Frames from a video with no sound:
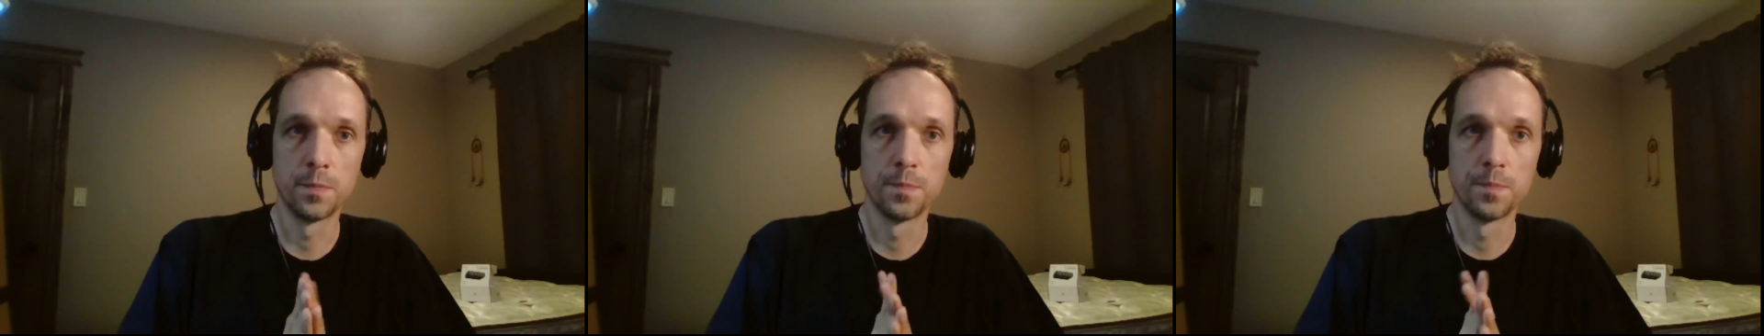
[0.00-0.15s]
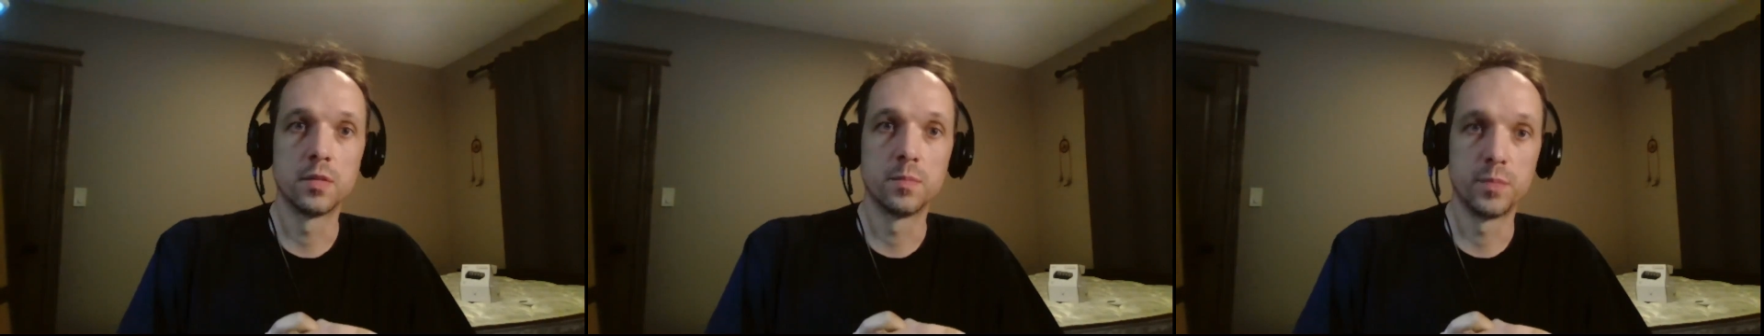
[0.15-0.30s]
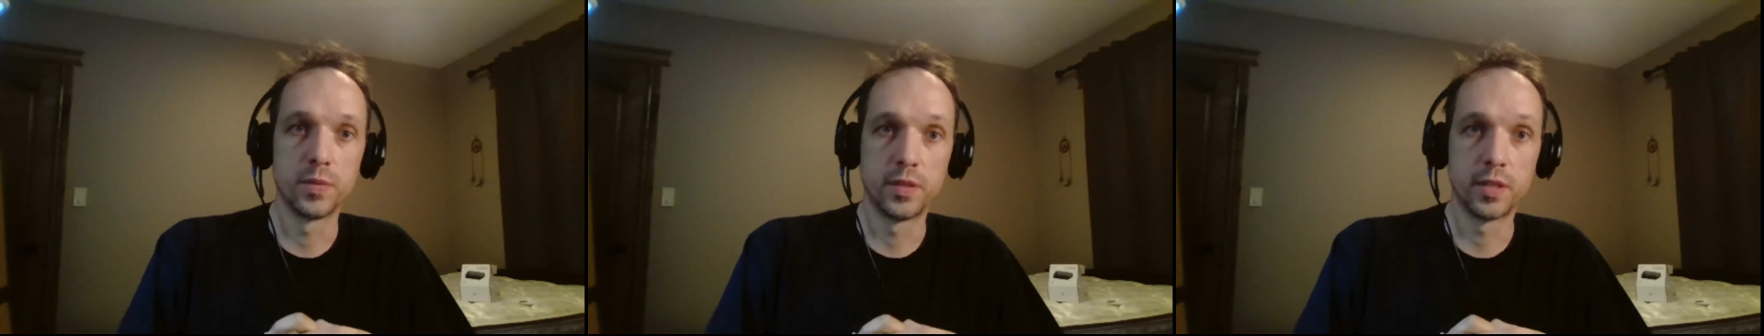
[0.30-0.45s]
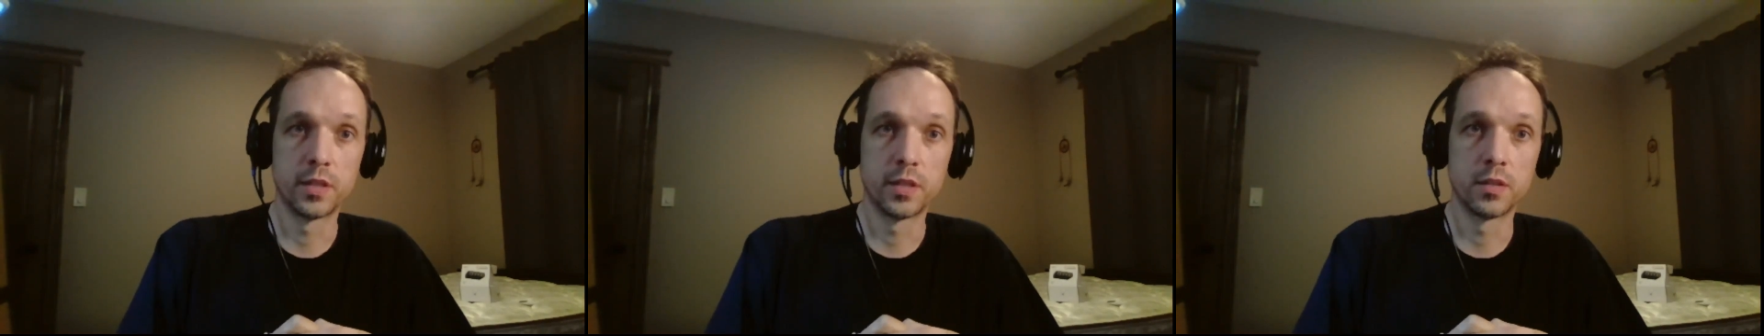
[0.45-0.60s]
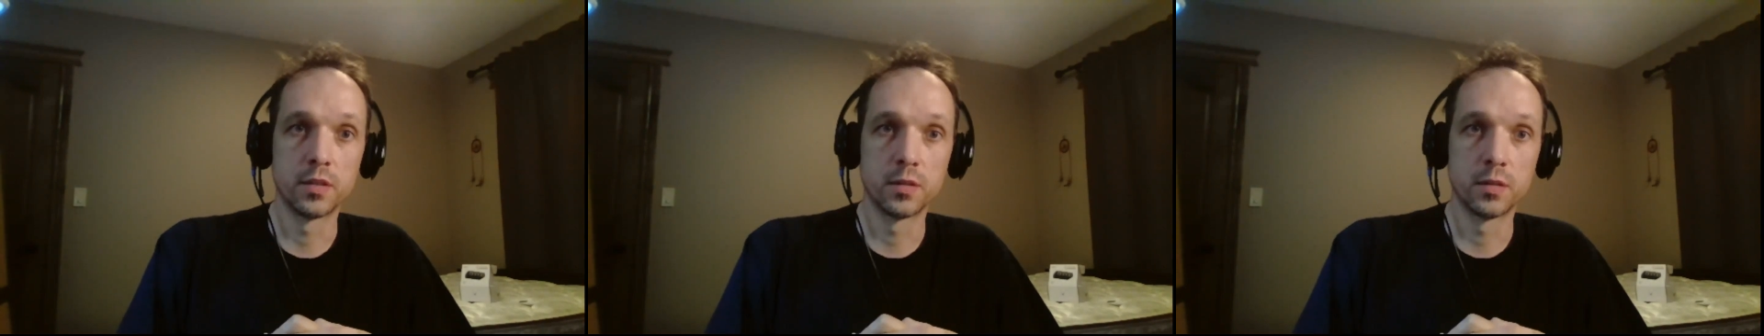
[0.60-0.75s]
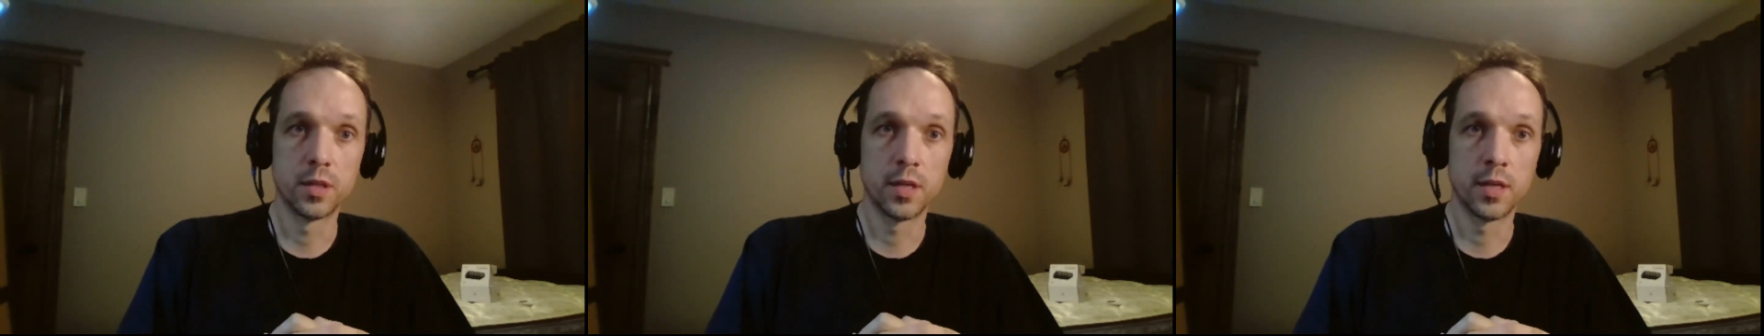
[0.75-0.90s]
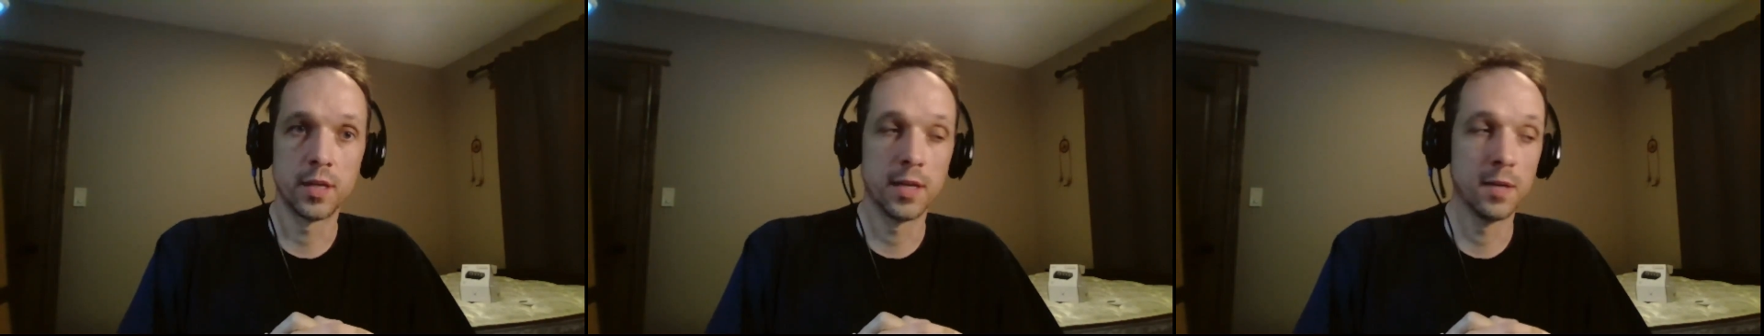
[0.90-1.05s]
This particular
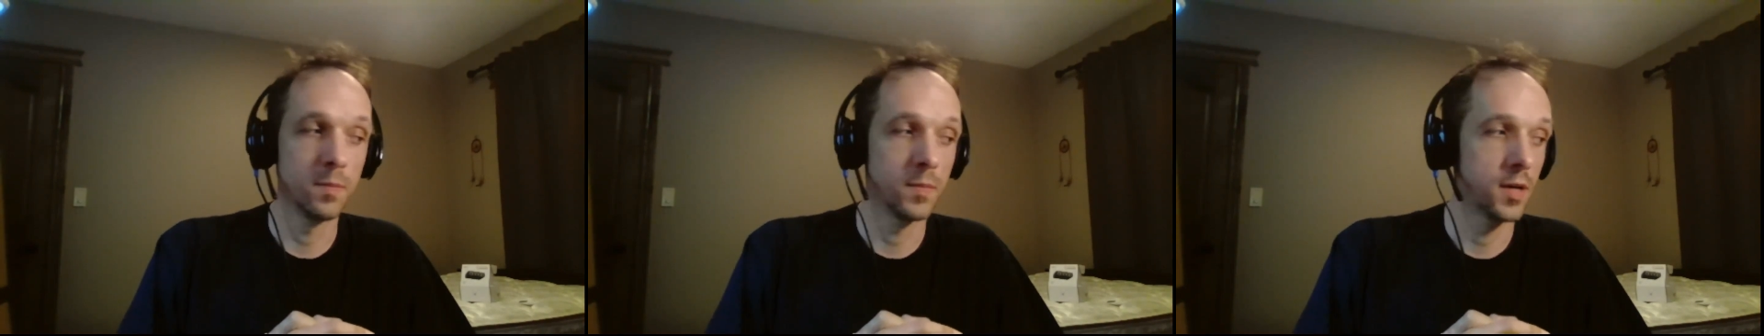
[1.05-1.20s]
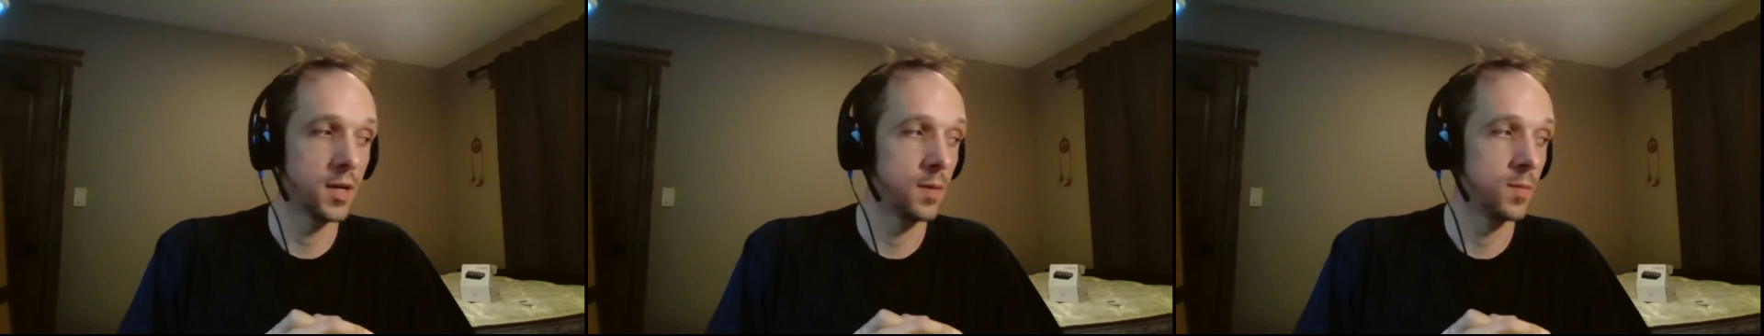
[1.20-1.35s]
time,